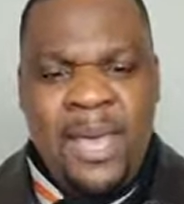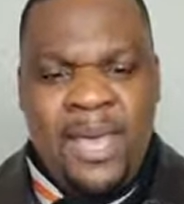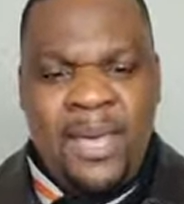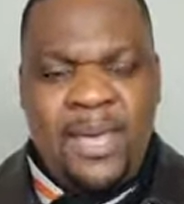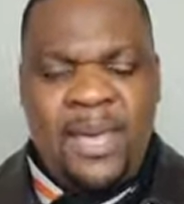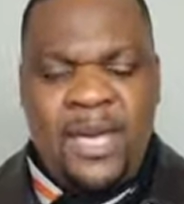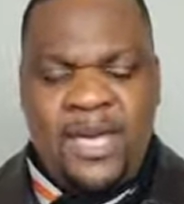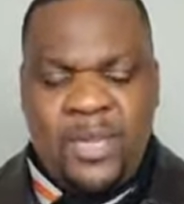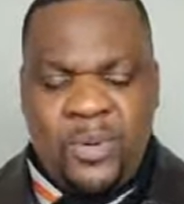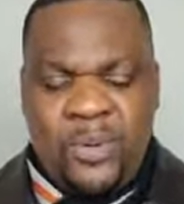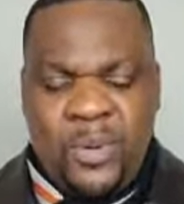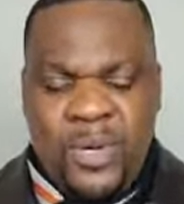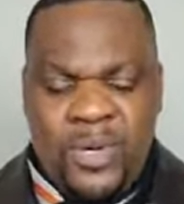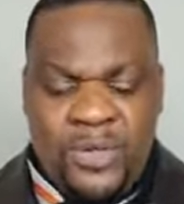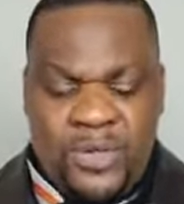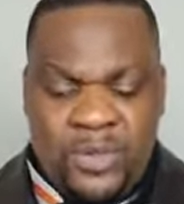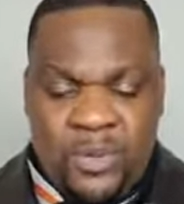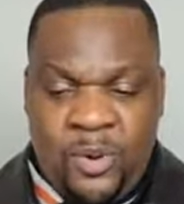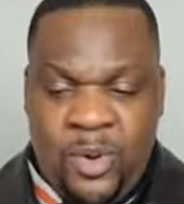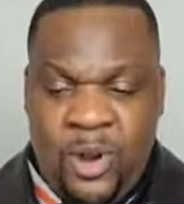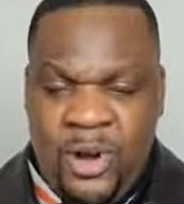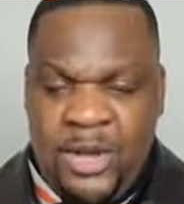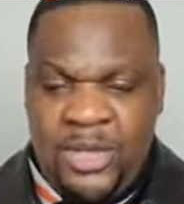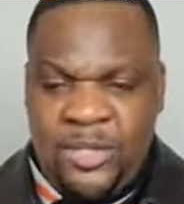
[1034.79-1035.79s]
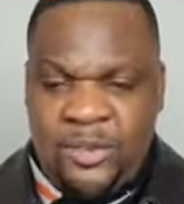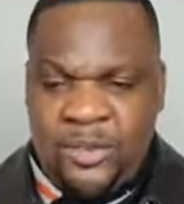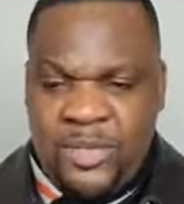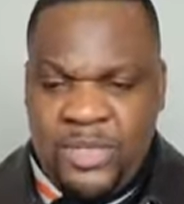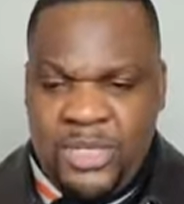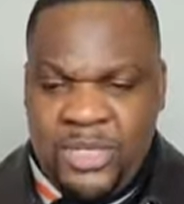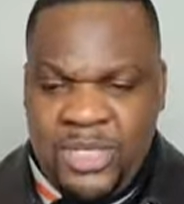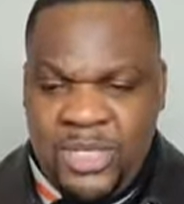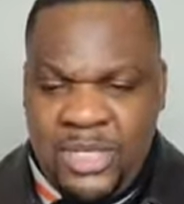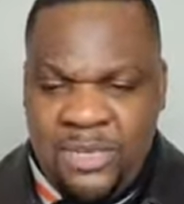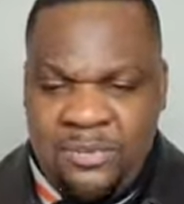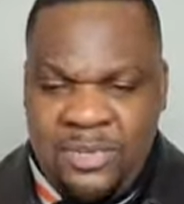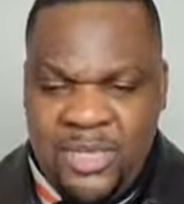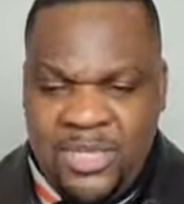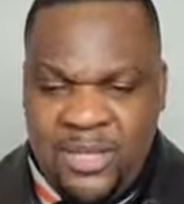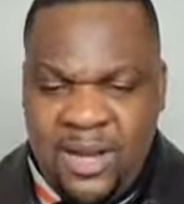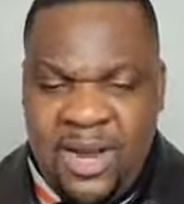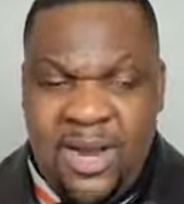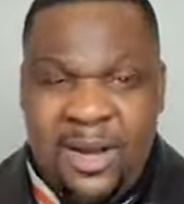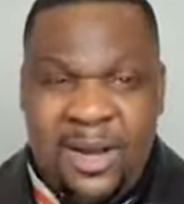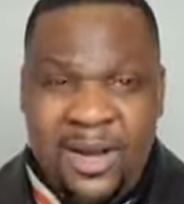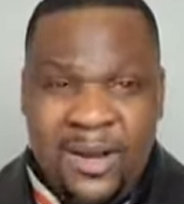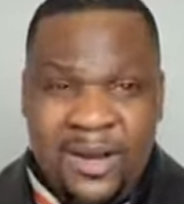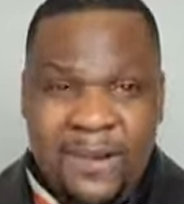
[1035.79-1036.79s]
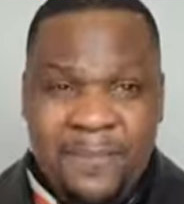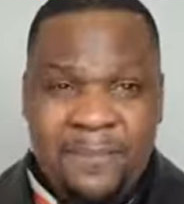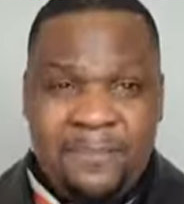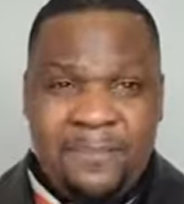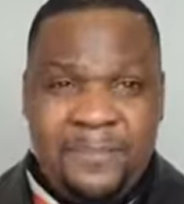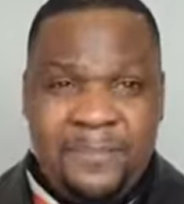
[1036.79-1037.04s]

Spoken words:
In other words, going to the gym is hard.